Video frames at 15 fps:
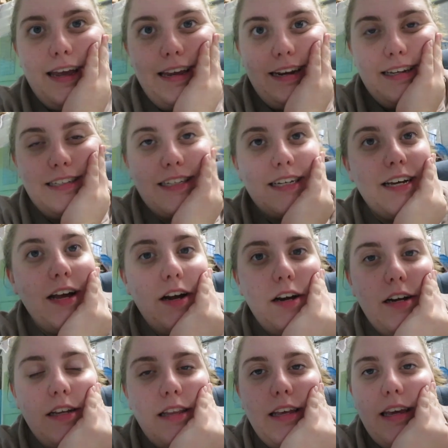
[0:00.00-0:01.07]
It is
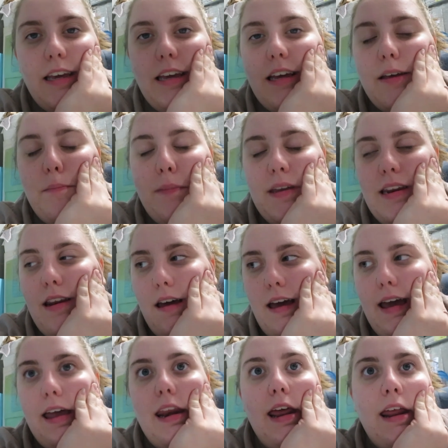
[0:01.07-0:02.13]
currently
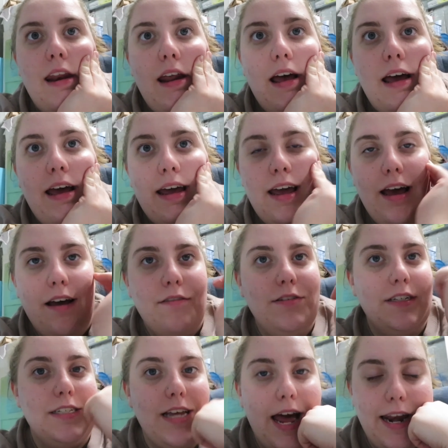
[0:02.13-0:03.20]
midnight and I have
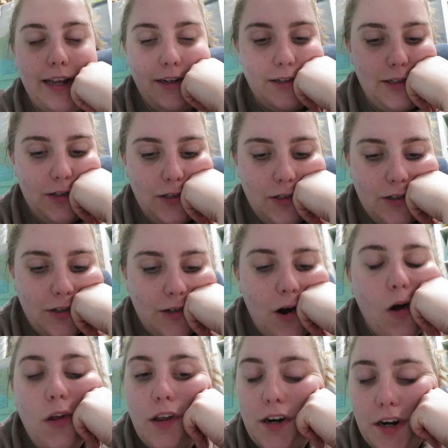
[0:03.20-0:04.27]
decided to
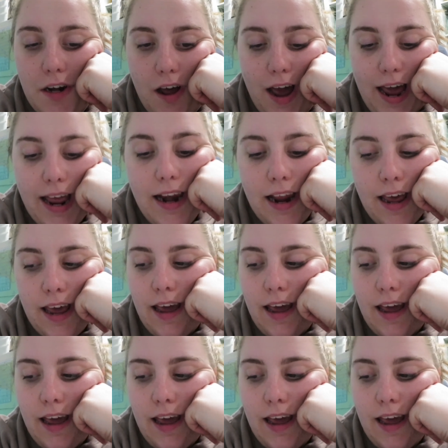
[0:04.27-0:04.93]
call it a night.